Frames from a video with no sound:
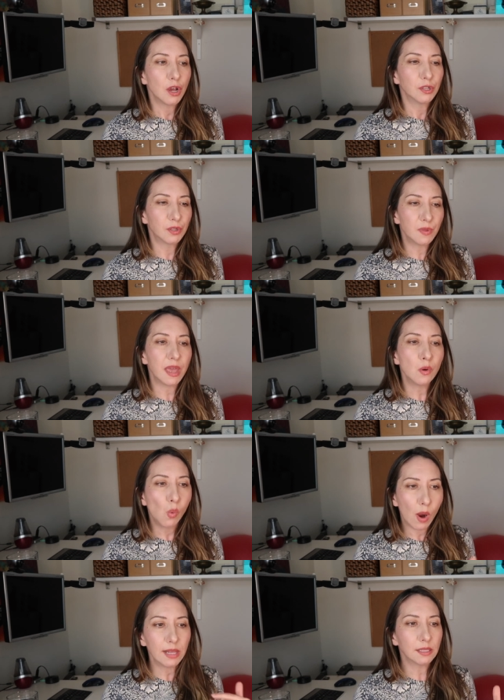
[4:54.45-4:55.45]
So
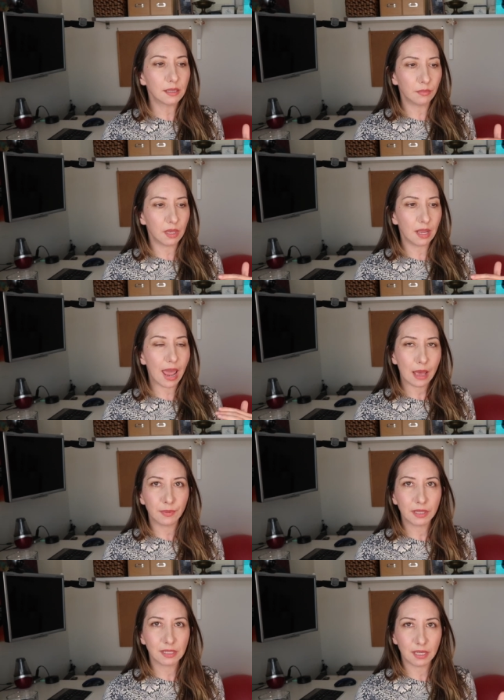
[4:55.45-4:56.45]
then when something
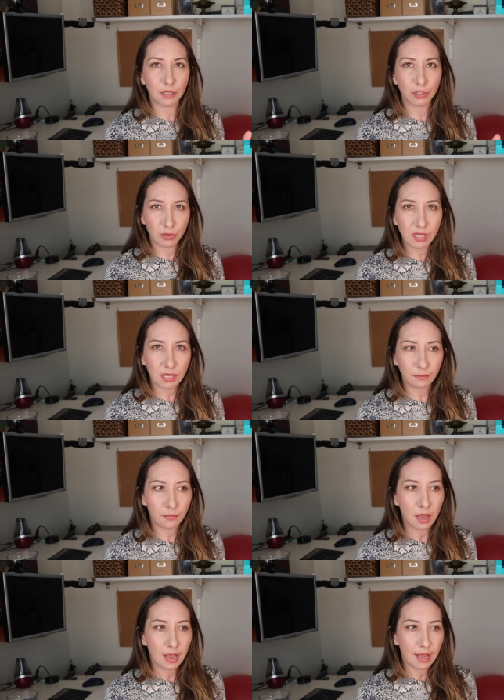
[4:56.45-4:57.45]
happens in a dream